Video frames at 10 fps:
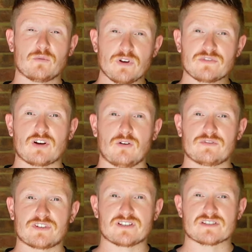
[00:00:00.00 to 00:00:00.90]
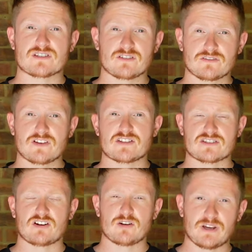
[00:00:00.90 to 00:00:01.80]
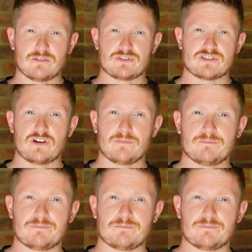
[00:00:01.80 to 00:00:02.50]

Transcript: with confidence, first time, every time.